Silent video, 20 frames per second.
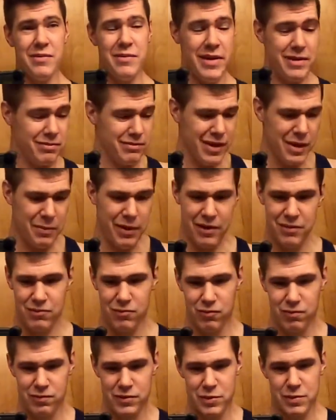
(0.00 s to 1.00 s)
I mean, I'm not
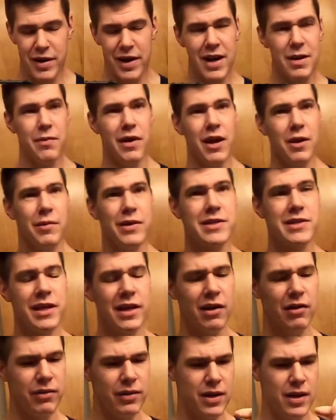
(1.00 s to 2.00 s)
spending any money on
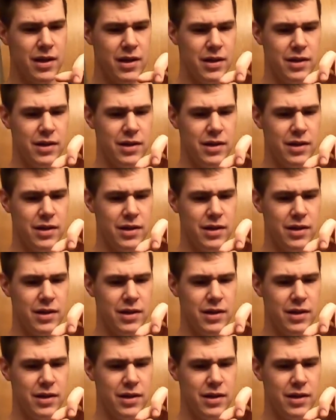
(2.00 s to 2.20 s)
myself.